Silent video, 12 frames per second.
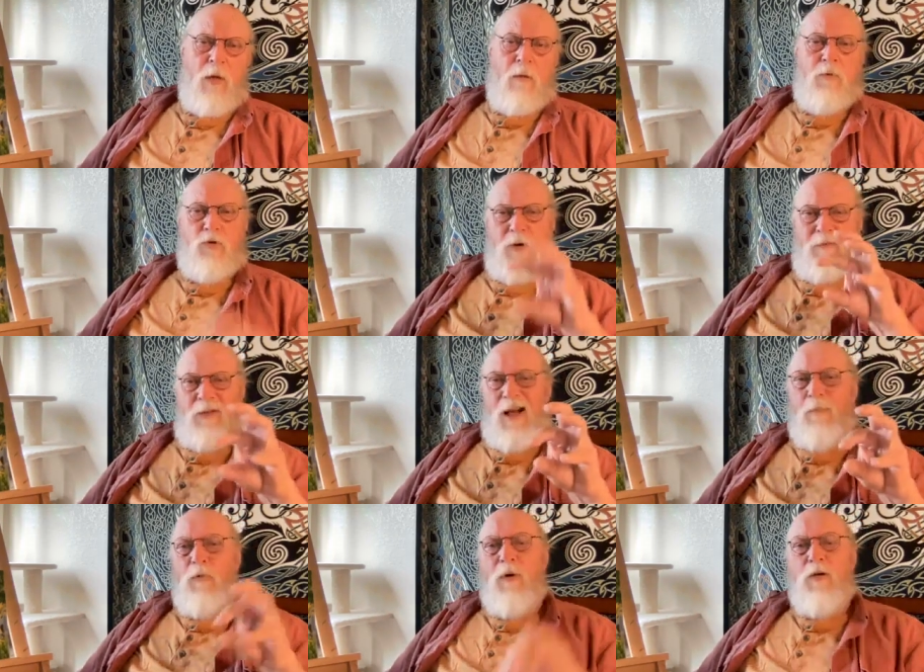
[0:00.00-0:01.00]
But you have an
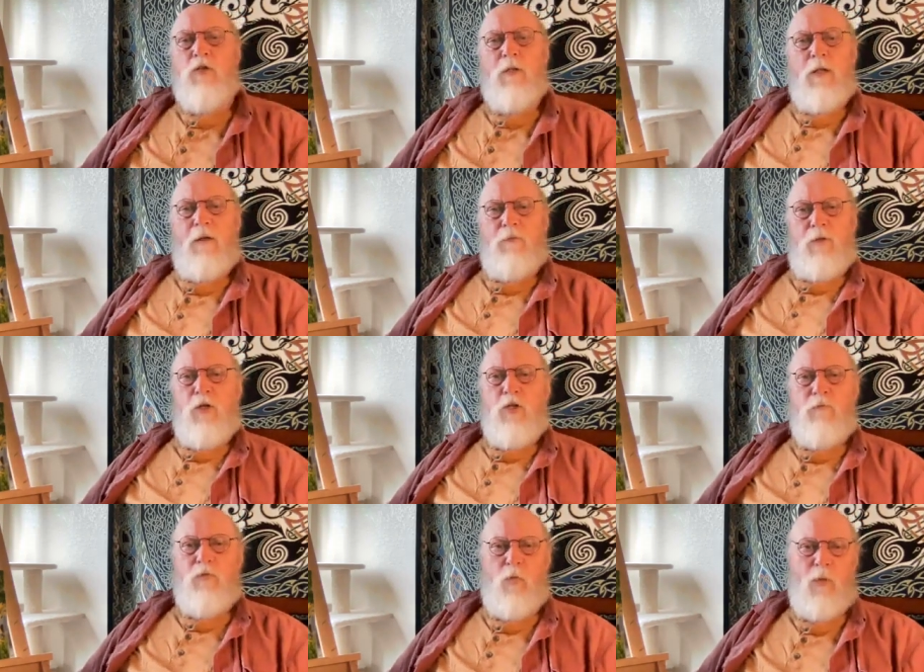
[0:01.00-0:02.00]
operational
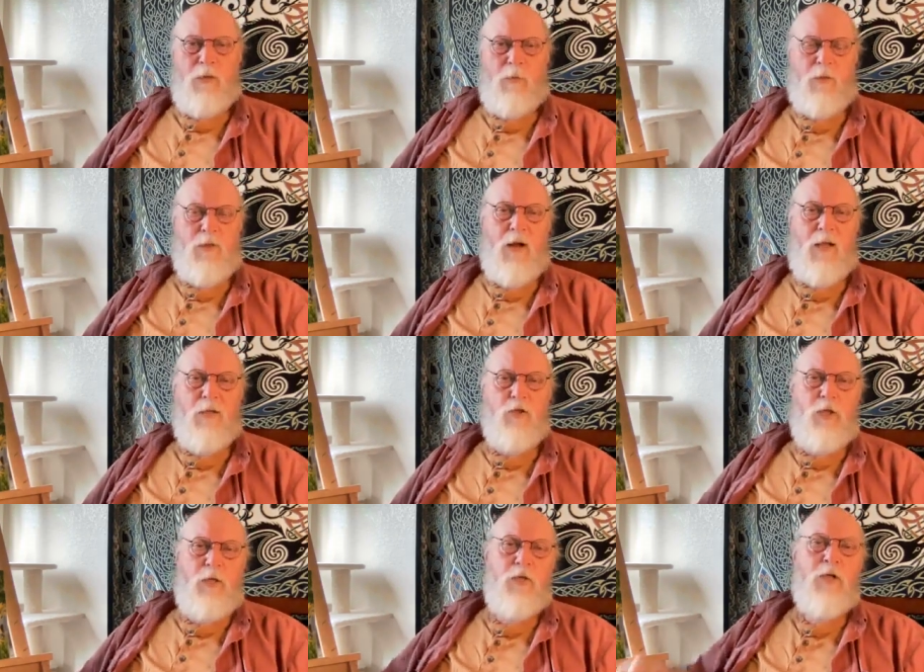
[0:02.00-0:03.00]
definition for what the
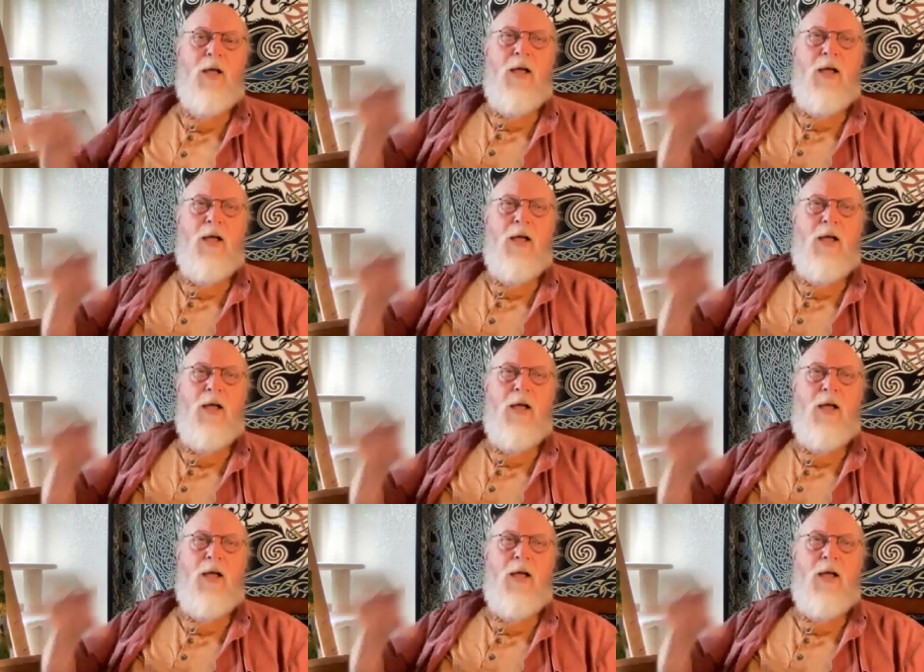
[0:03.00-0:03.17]
pathology is.